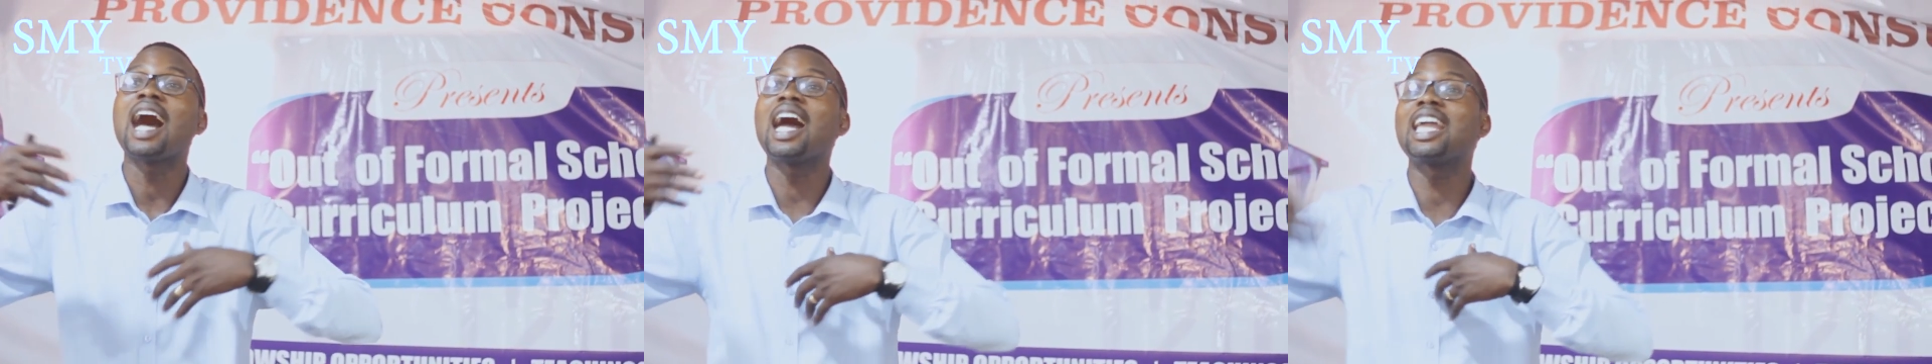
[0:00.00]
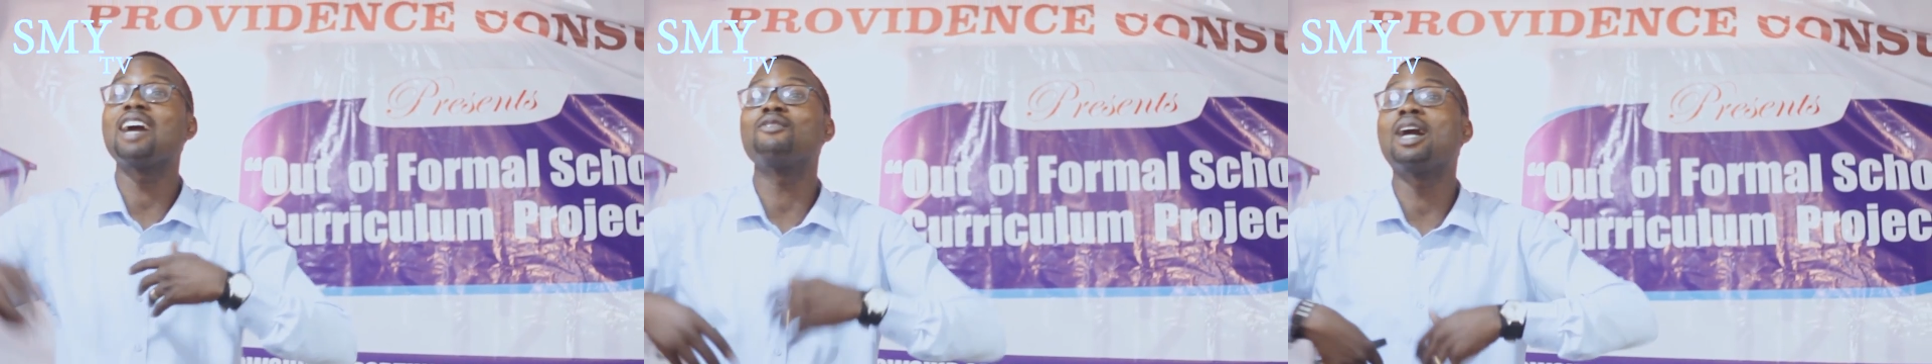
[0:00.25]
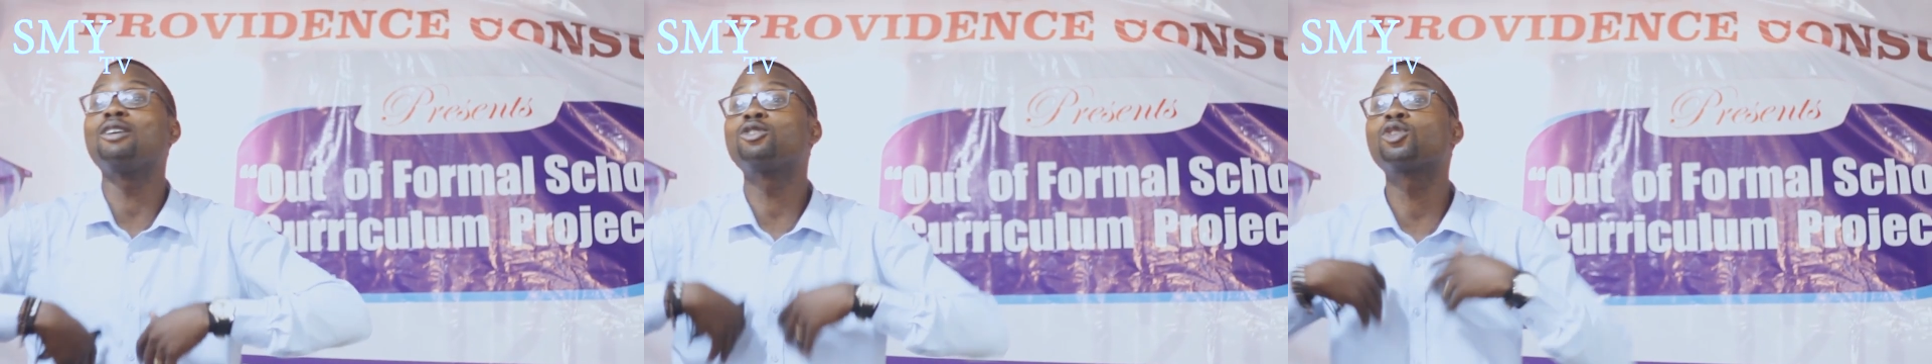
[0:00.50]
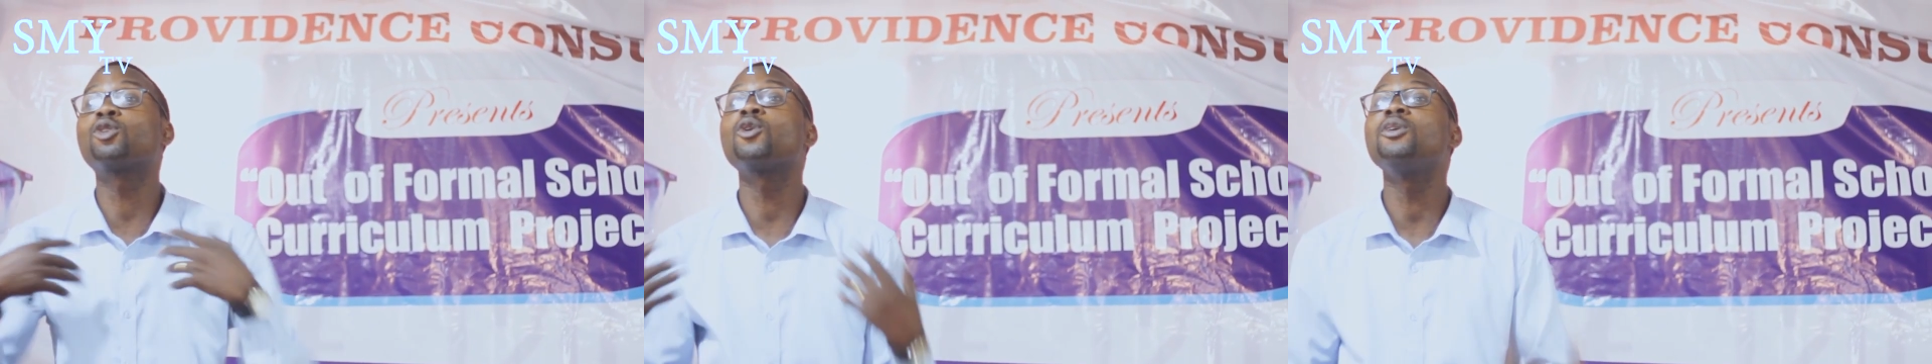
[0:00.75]
I have
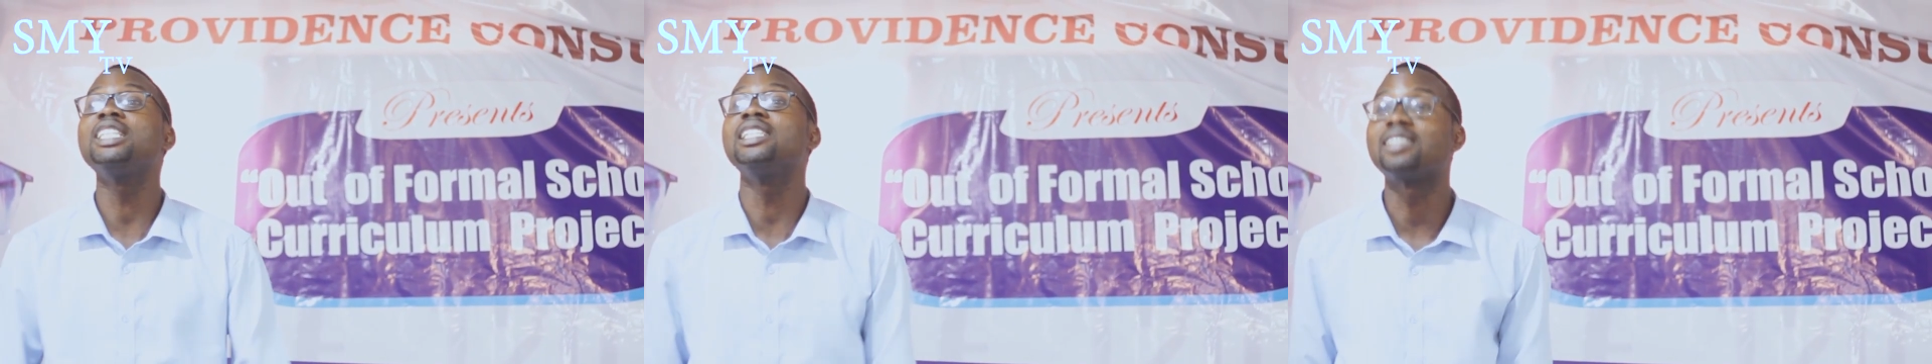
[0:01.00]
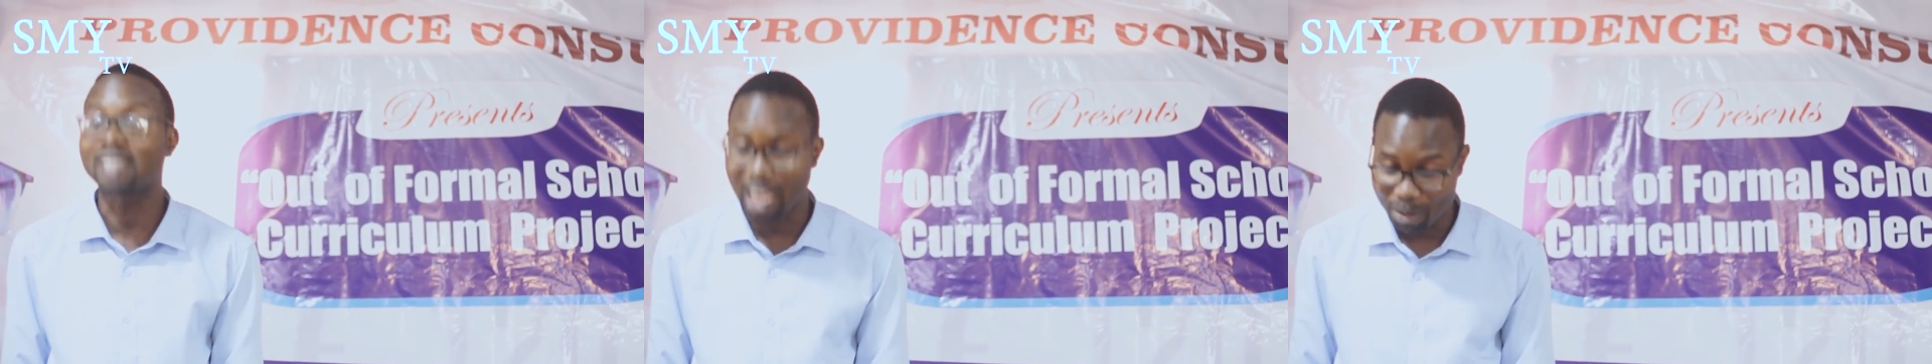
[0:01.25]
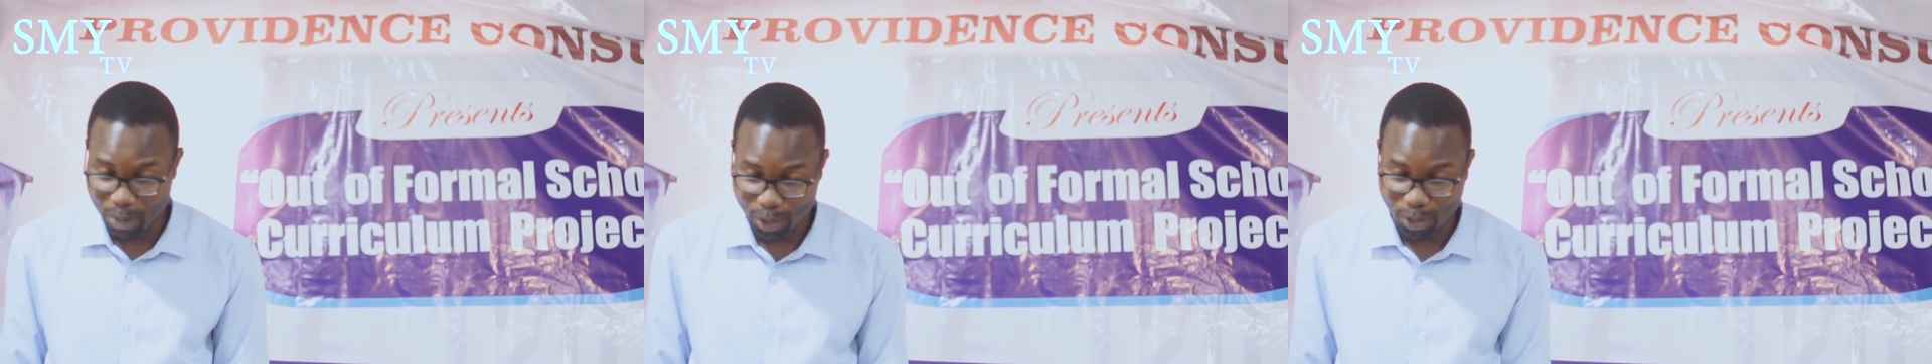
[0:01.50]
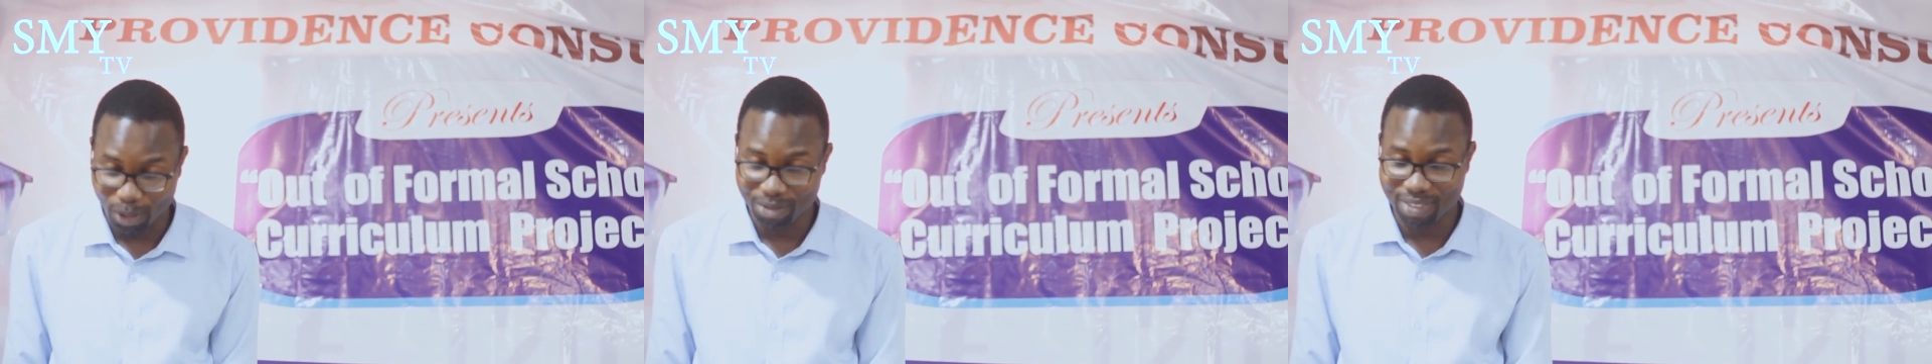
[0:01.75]
outgrown it, I
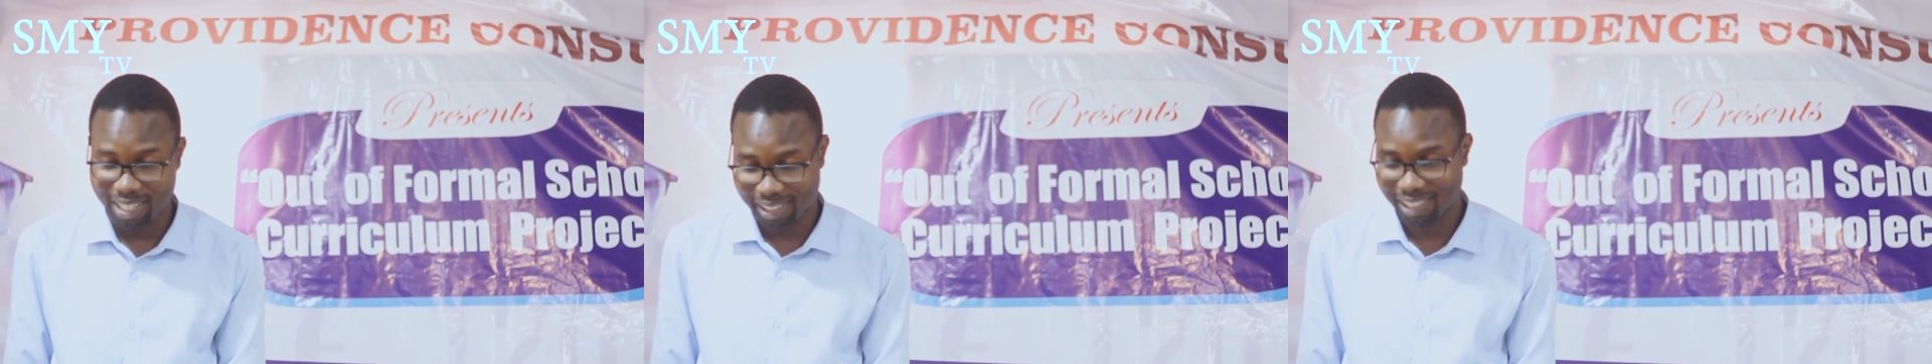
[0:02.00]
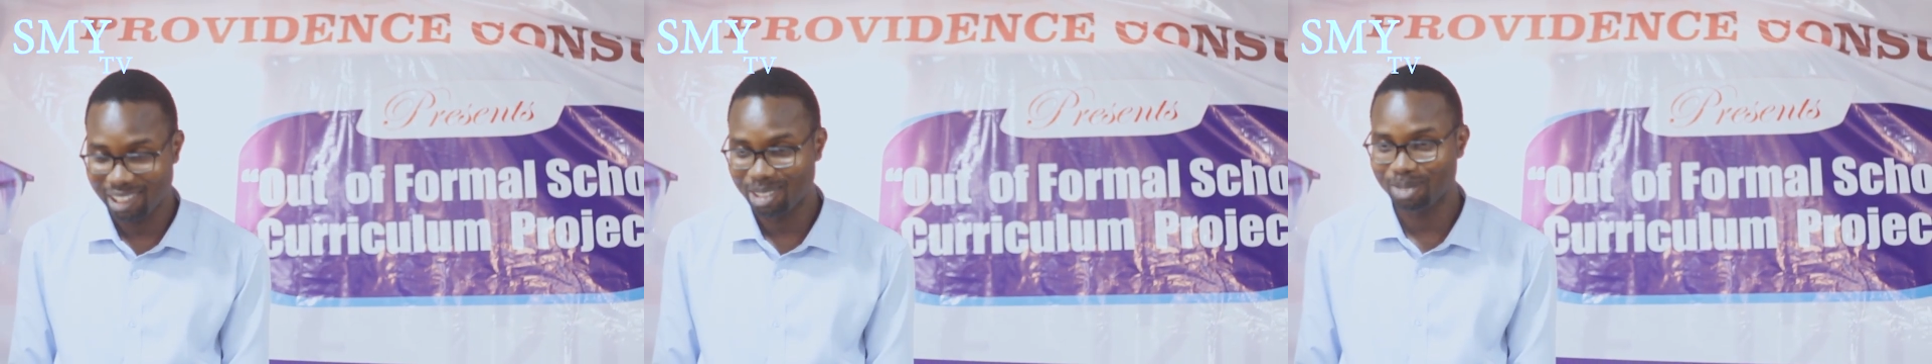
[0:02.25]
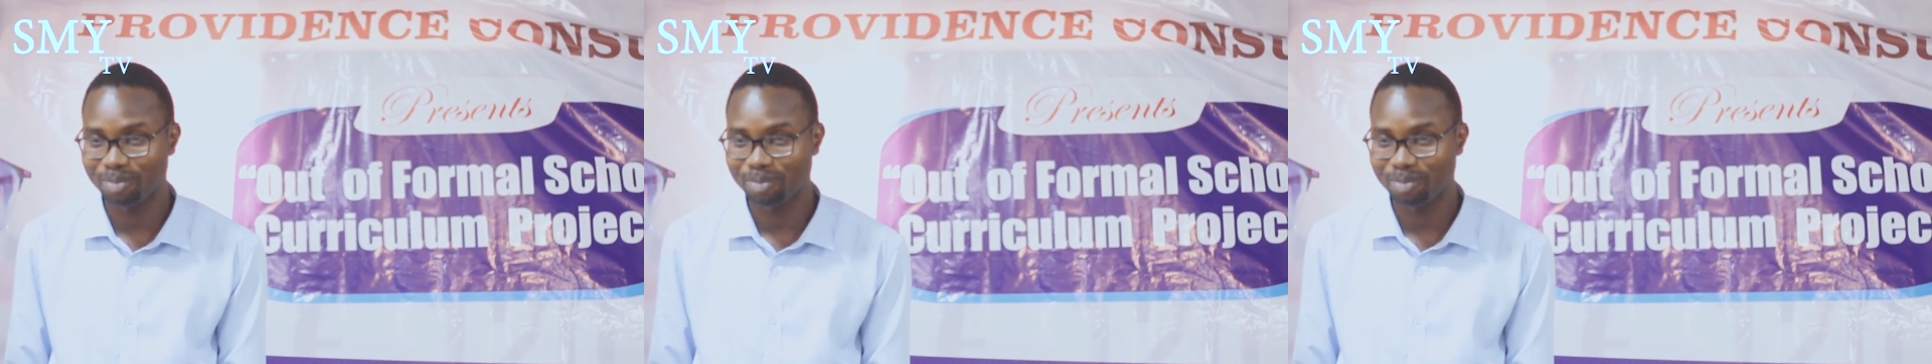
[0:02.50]
must confess.